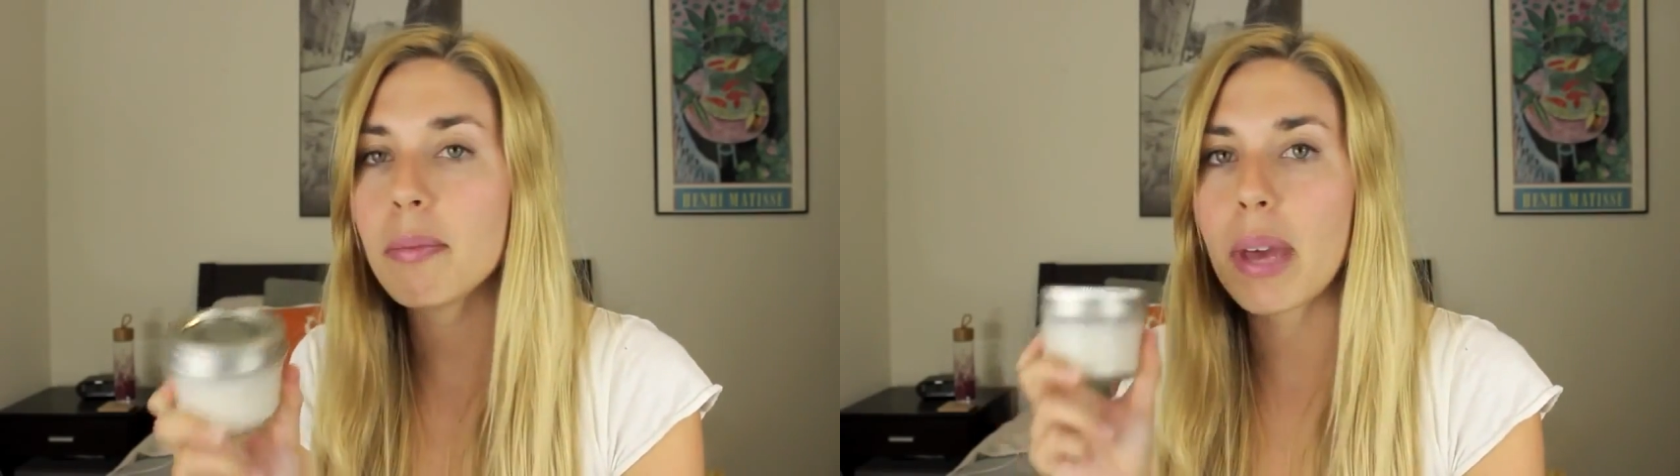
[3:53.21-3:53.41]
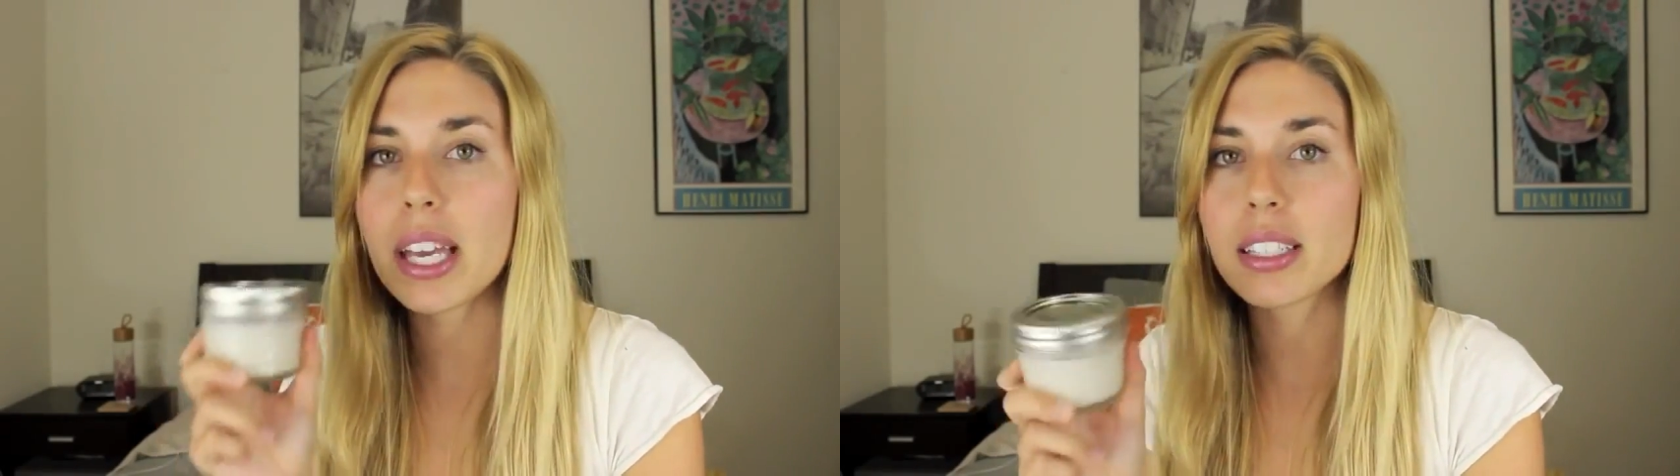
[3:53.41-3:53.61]

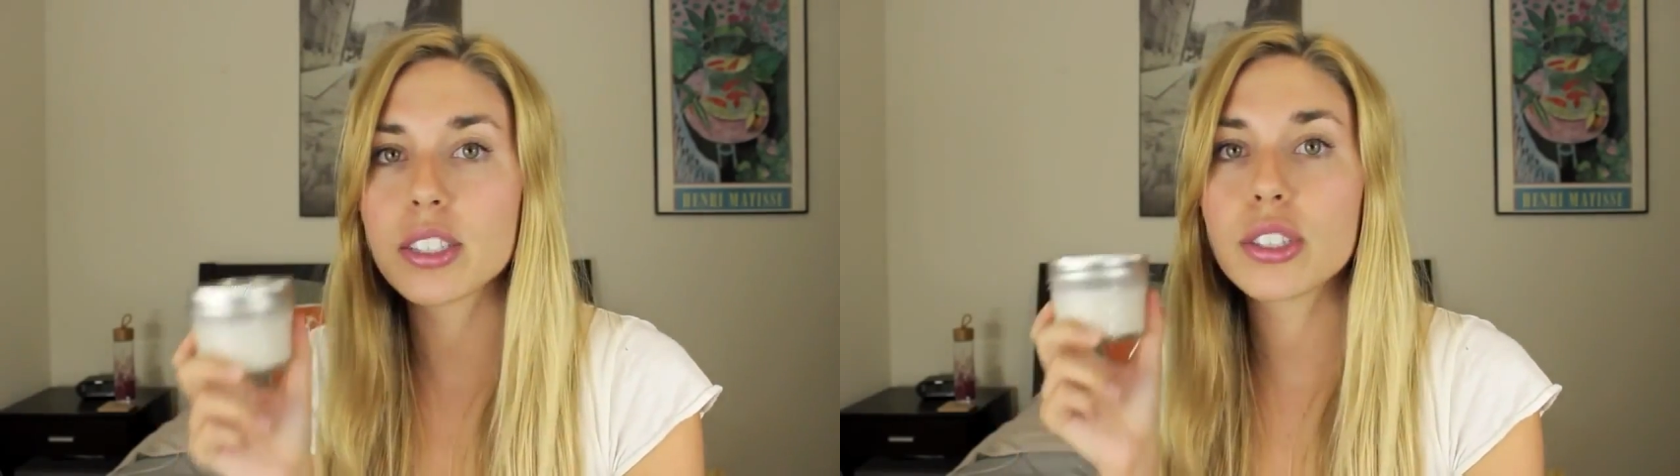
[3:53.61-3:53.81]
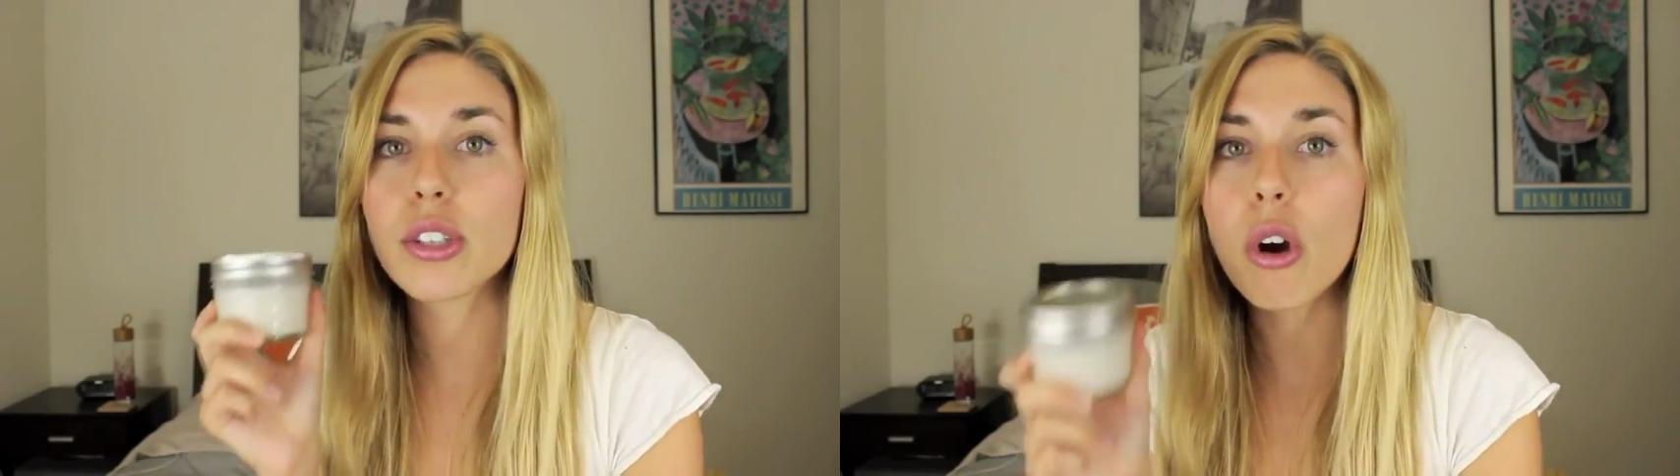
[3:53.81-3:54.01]
makes
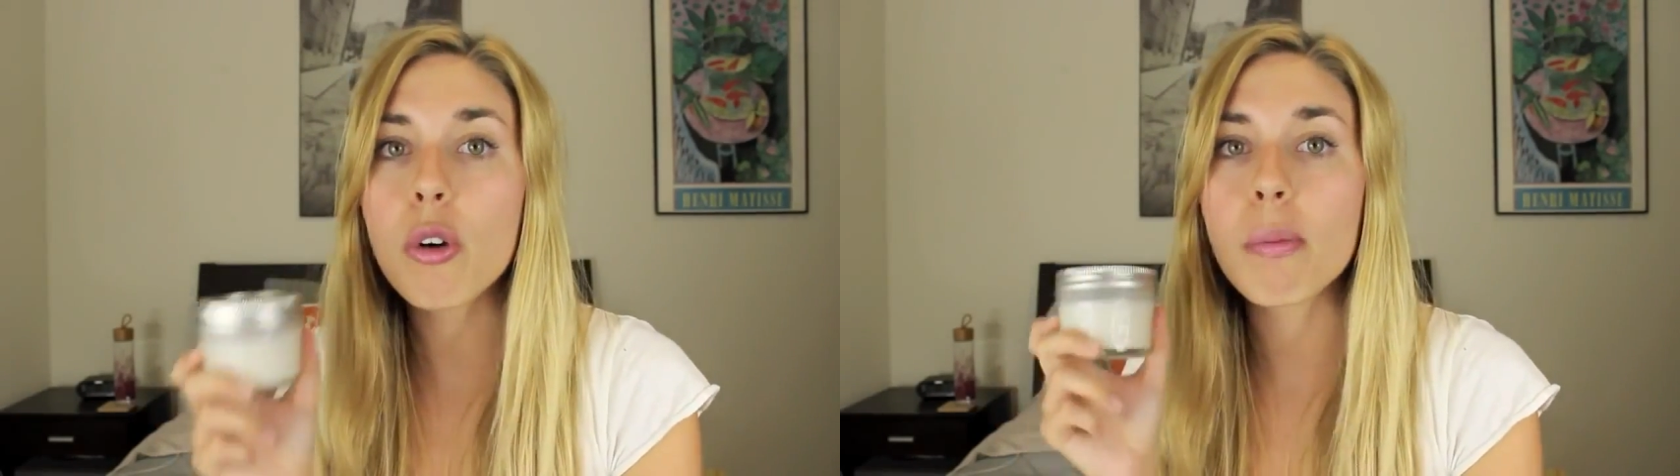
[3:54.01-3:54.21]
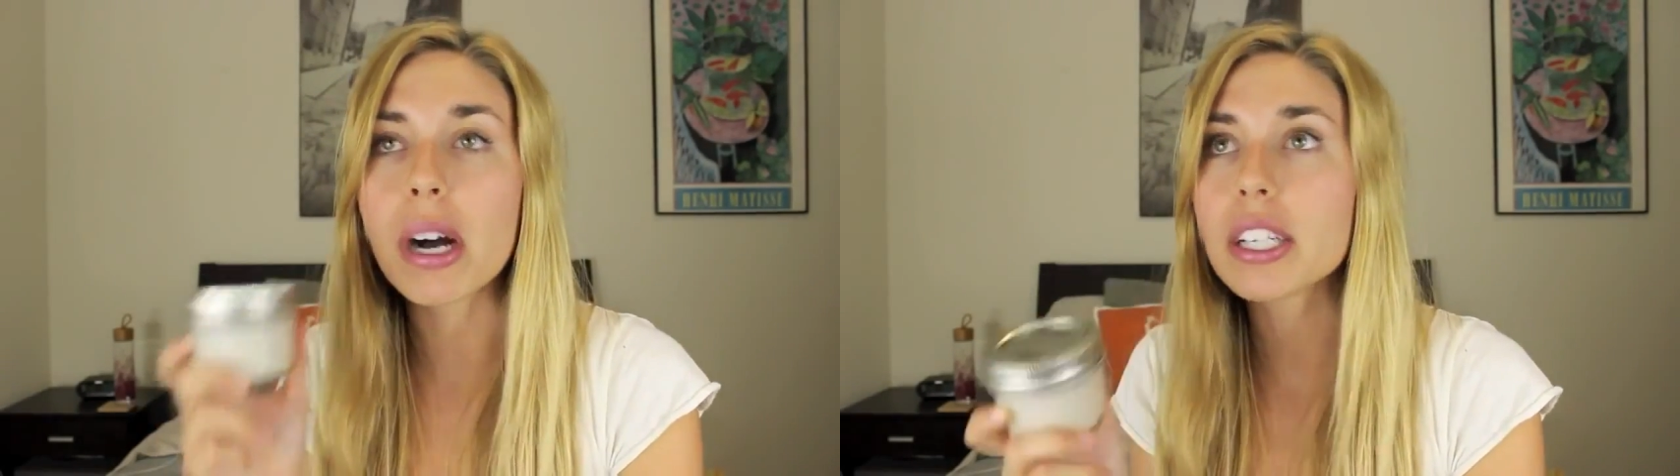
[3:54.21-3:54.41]

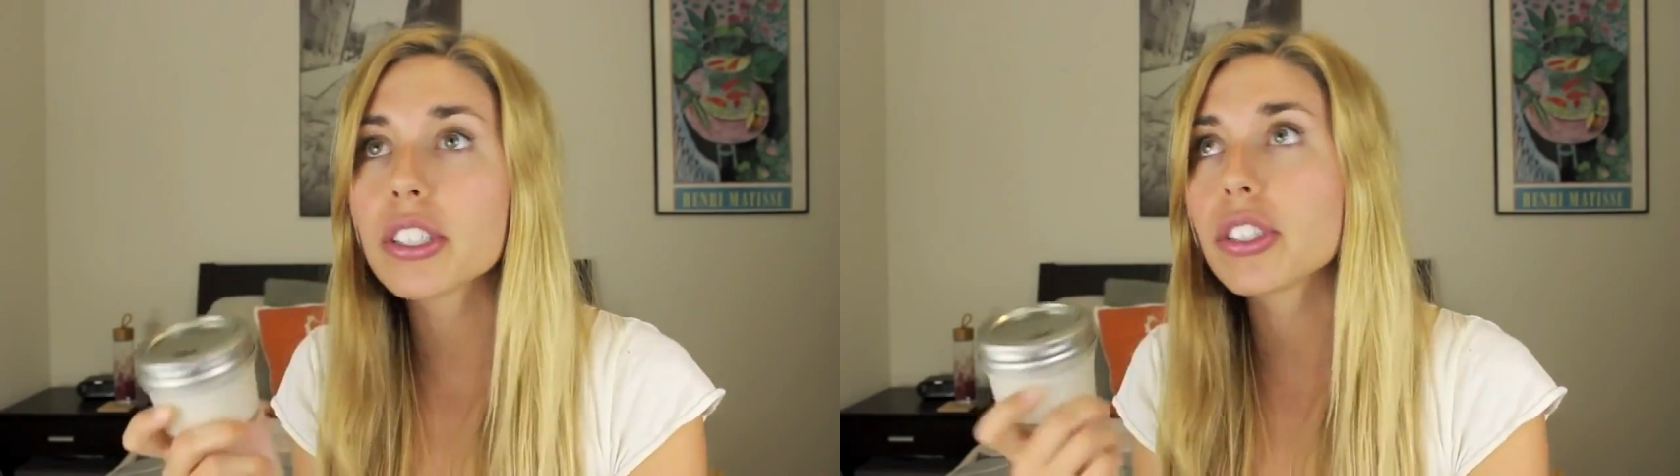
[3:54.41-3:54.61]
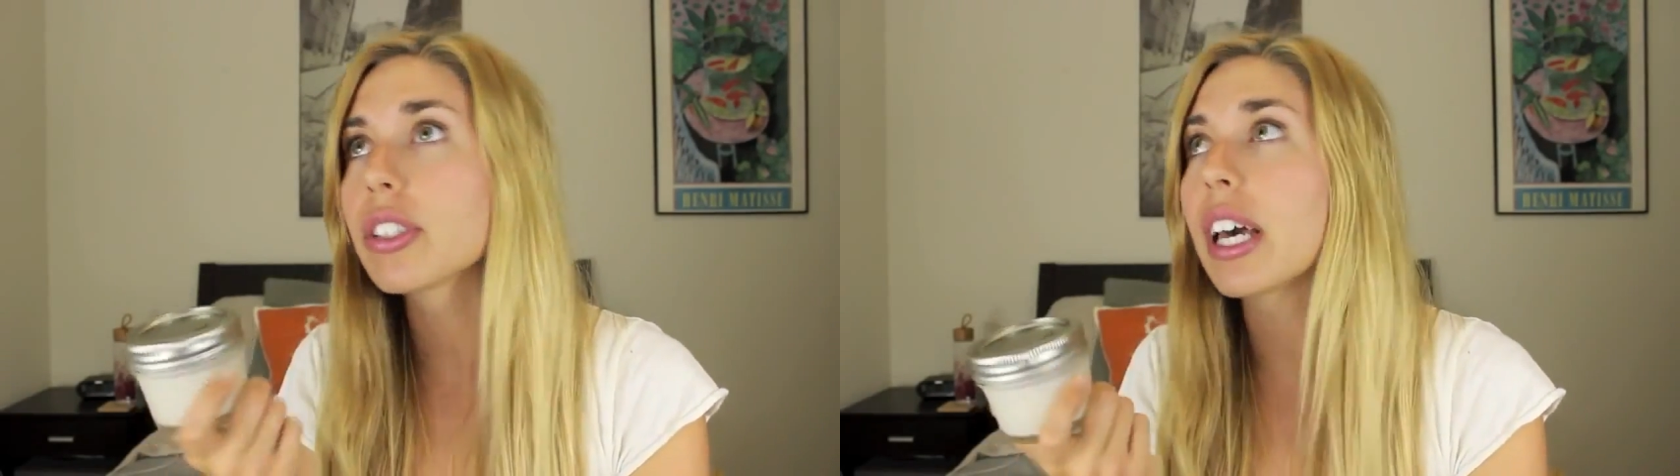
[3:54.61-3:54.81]
so
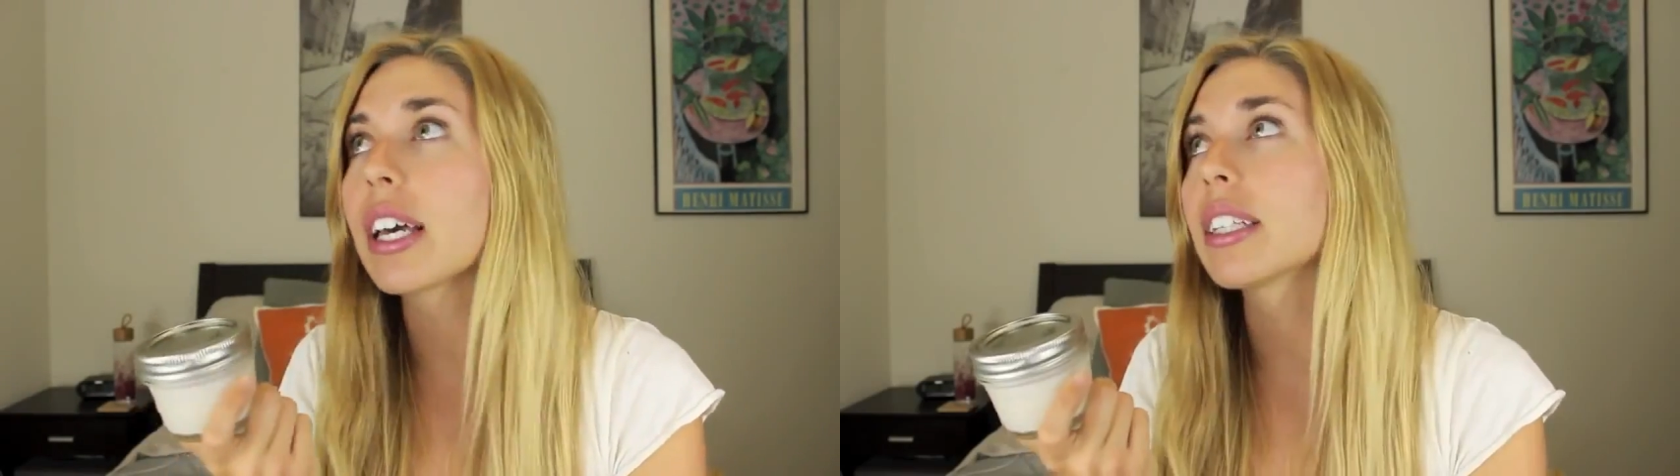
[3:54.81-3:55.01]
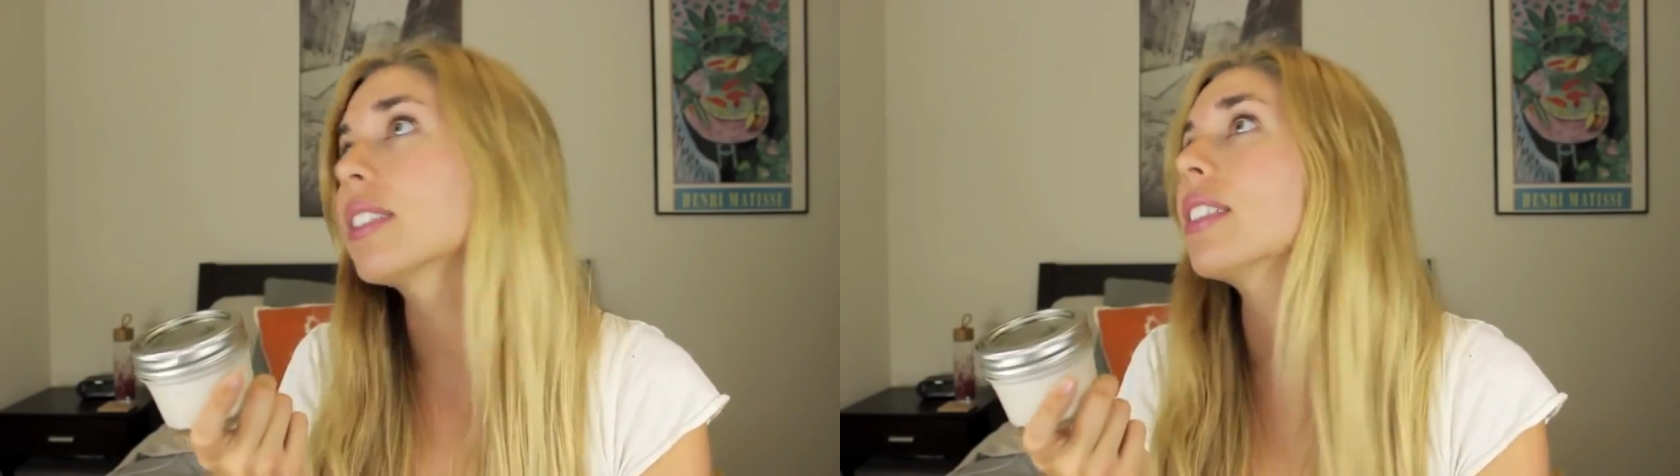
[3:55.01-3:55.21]
much
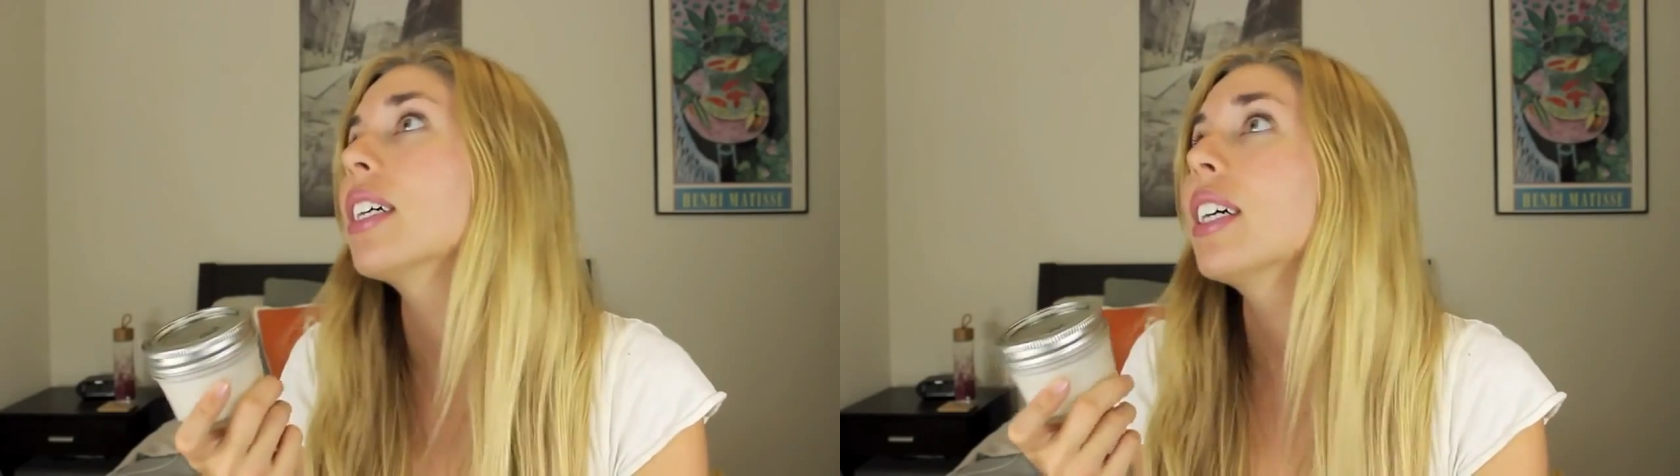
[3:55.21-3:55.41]
that